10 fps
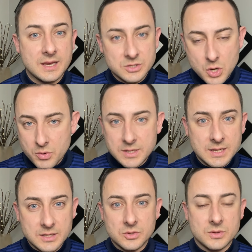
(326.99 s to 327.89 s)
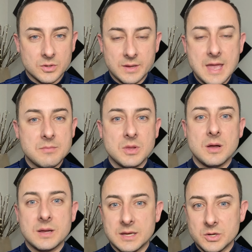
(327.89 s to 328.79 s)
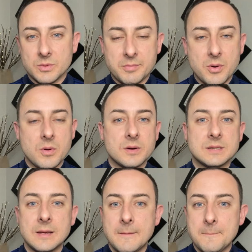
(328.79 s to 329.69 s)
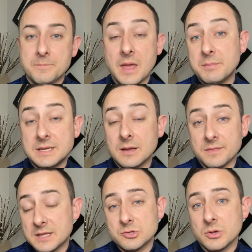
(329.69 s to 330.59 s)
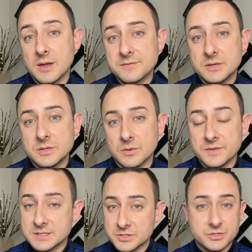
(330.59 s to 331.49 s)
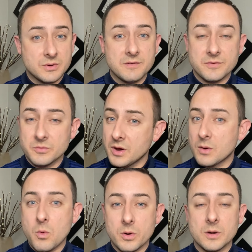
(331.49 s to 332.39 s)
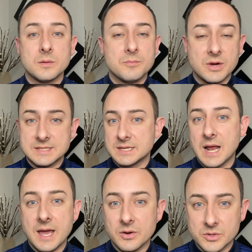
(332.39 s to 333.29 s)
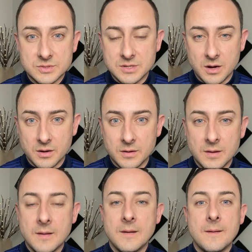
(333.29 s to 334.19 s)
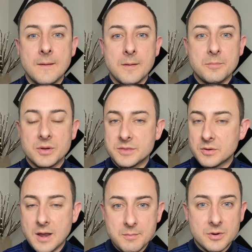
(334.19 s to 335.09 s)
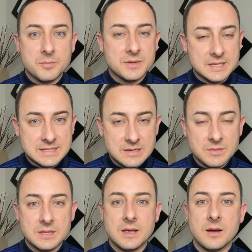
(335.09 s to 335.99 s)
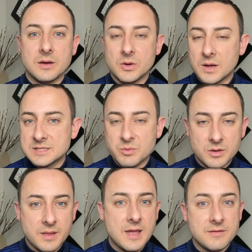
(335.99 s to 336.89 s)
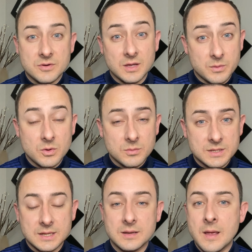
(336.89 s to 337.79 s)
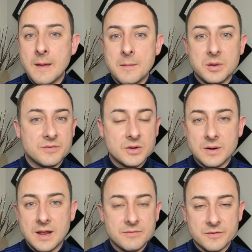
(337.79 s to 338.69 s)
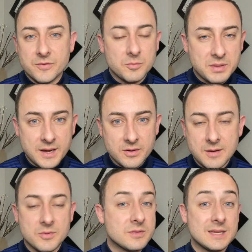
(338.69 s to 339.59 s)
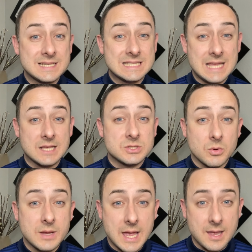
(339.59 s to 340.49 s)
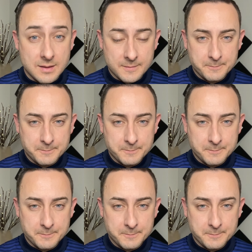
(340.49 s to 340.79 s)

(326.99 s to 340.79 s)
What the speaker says: Note it in your little game log, in your report, and be done. That's all you have to do. This is straight from Craig Warner, president of Idaho Youth Soccer. Put their number, put the team in there, unsporting behavior like we normally did. But if you don't have their full player number and things, that's okay.